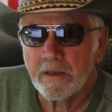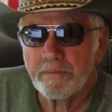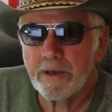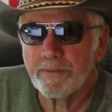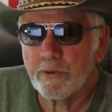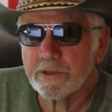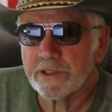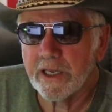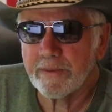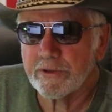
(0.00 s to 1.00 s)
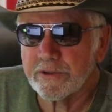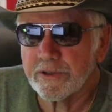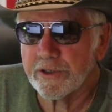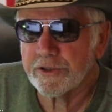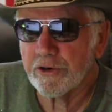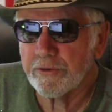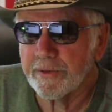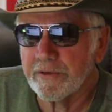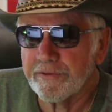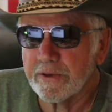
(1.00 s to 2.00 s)
People was unable to
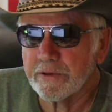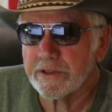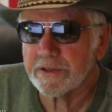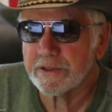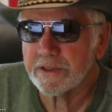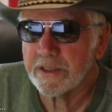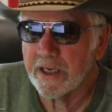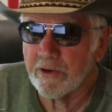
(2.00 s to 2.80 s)
determine if he was